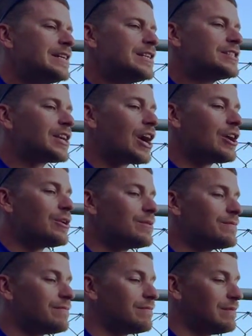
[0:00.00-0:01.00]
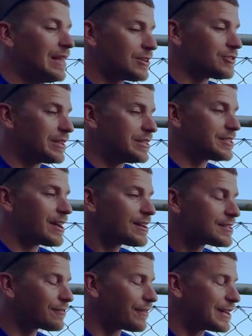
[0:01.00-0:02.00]
So literally
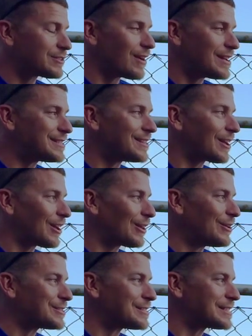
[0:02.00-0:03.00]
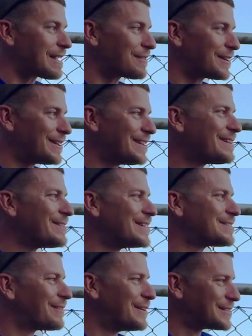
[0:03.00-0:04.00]
just finished writing the conclusion this afternoon,
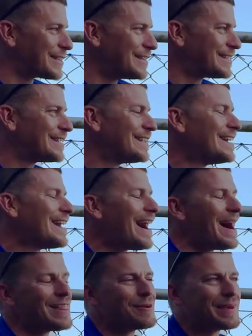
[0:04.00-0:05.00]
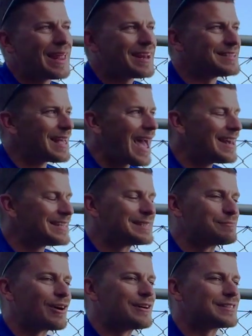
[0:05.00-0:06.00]
which feels good. There'll be an
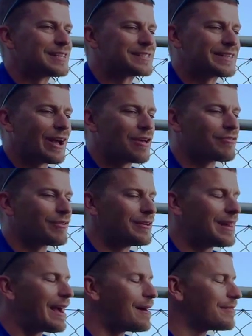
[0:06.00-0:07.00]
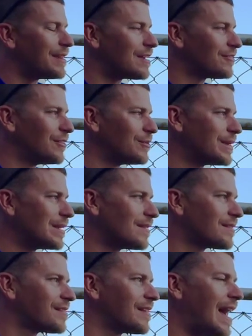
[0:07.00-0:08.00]
editing process to go through now over the next few
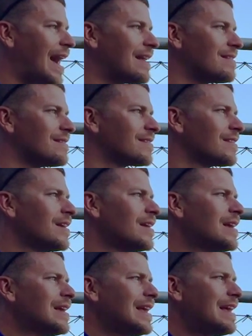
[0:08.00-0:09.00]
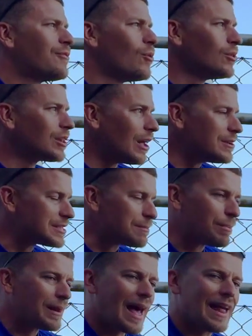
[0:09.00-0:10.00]
weeks, and if all goes to
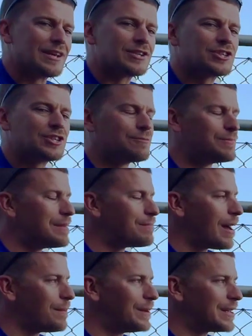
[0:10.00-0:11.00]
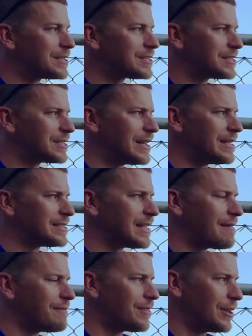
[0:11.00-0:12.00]
plan, it should be published in
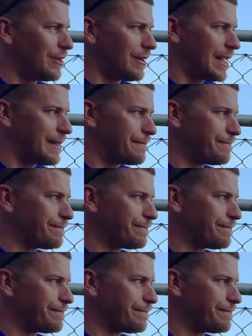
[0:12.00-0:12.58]
time for the new year.